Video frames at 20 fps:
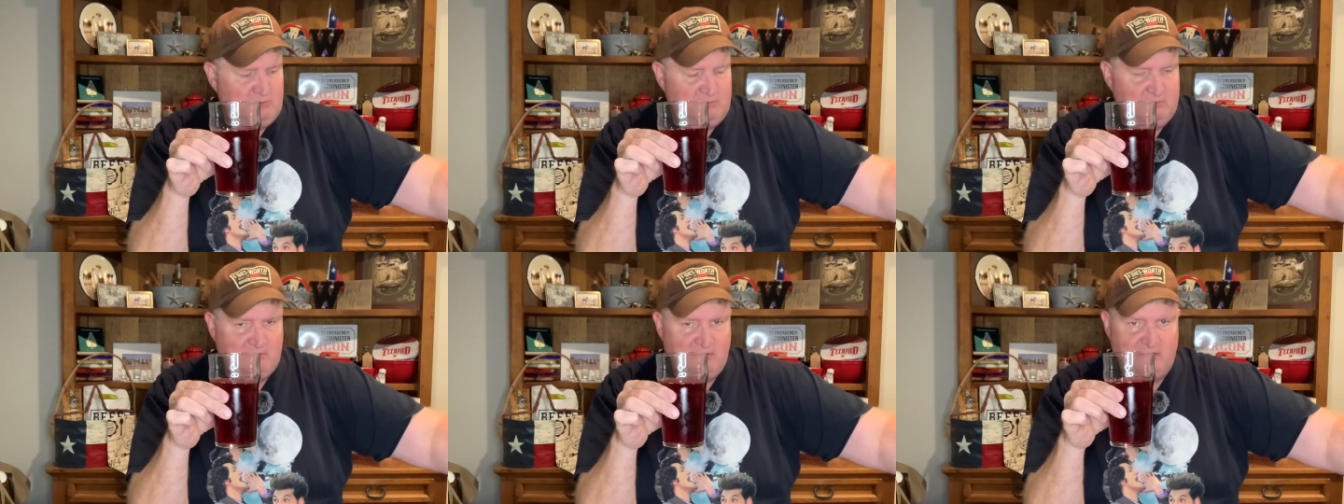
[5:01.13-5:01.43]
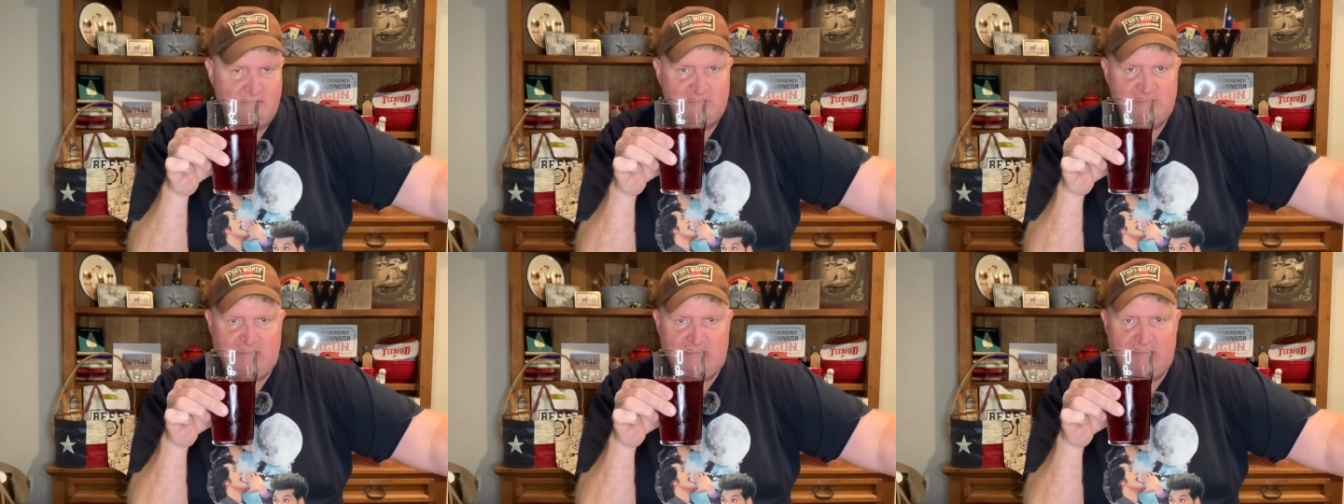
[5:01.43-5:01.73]

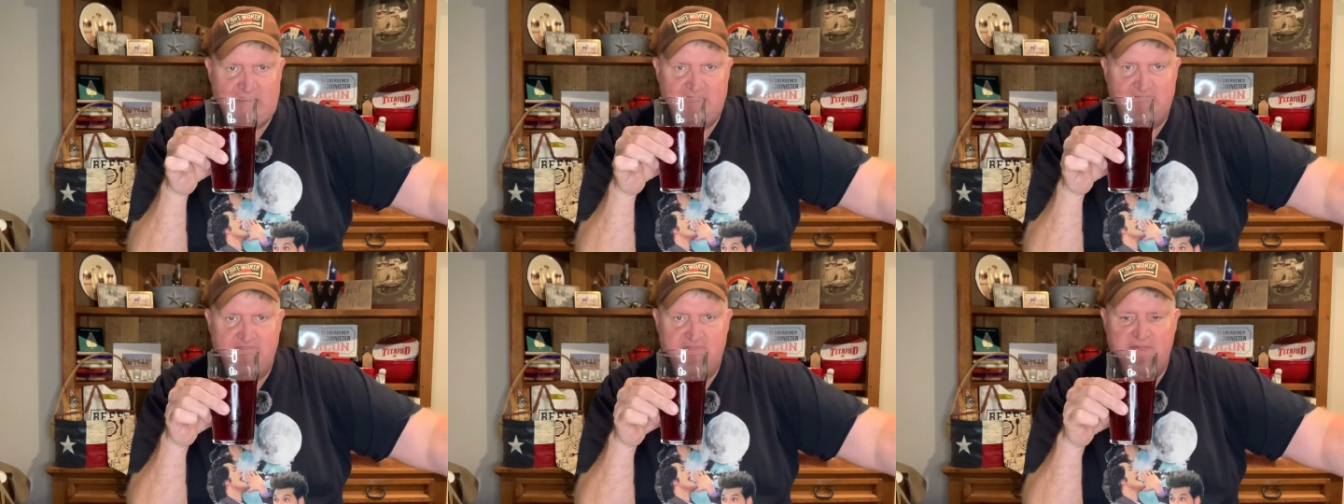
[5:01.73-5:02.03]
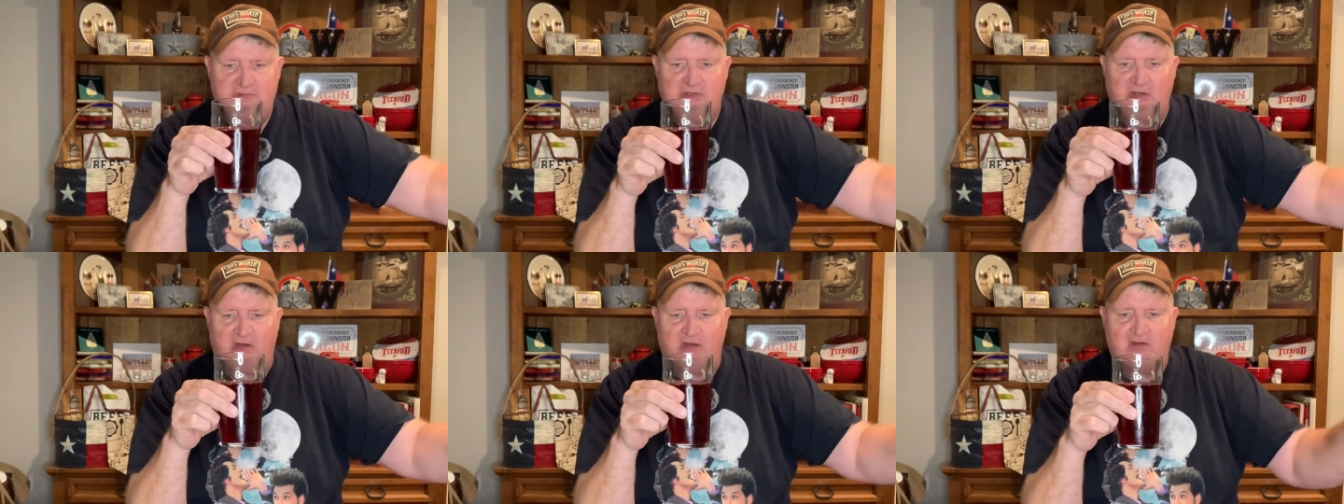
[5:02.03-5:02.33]
a shade
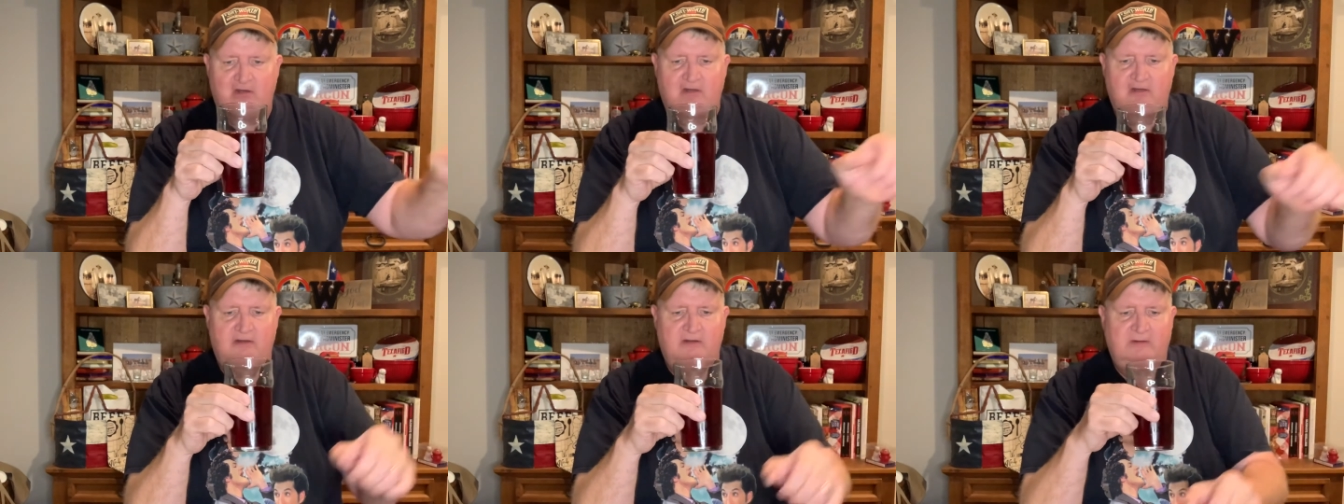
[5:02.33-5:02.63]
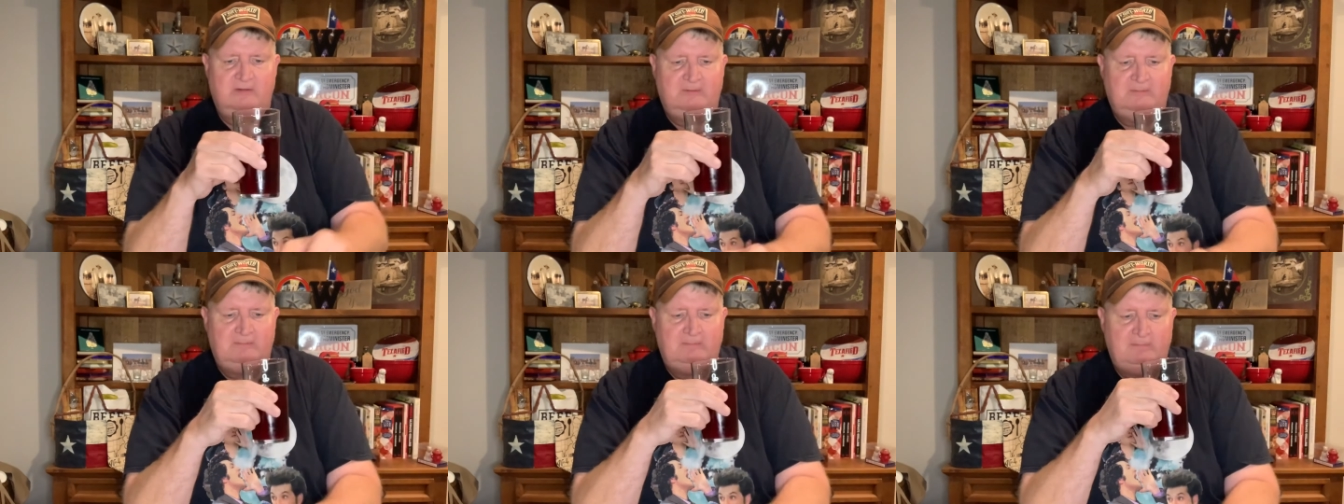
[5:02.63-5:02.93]
darker,
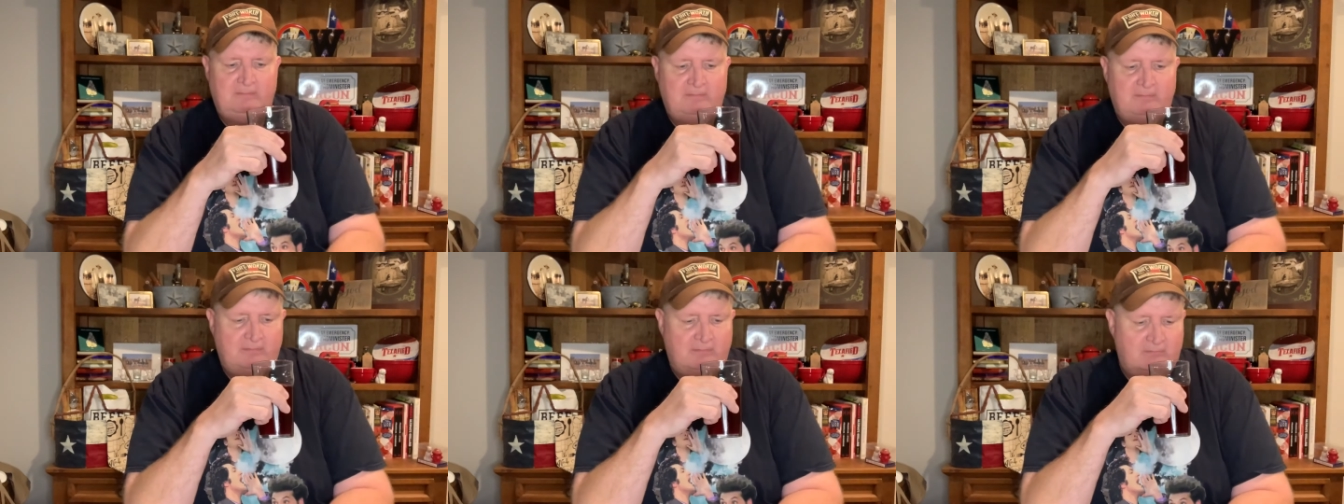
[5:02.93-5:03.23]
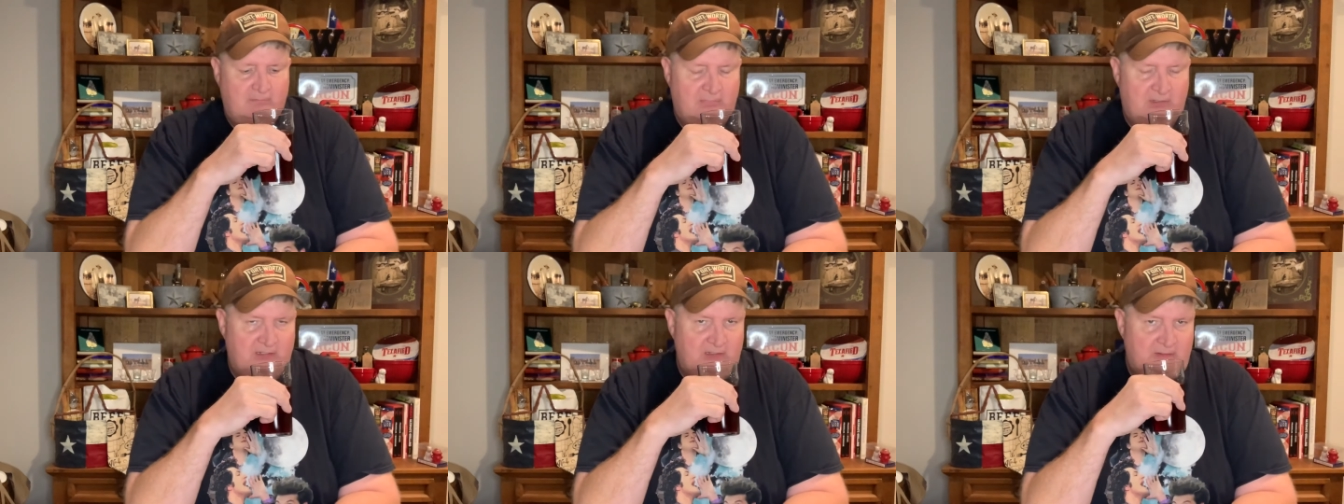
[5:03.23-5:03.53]

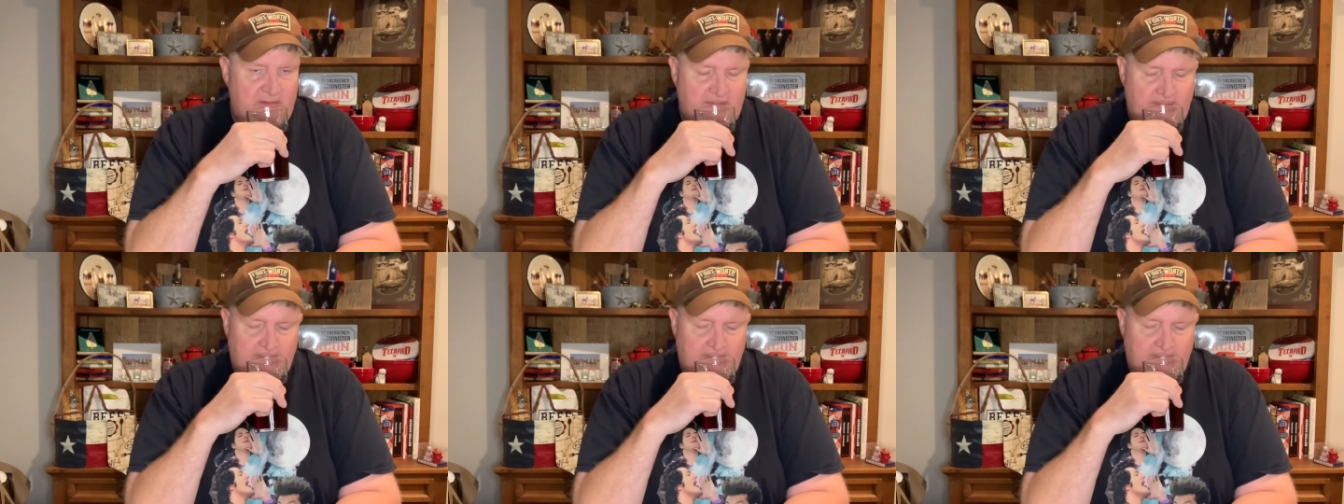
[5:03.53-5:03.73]
but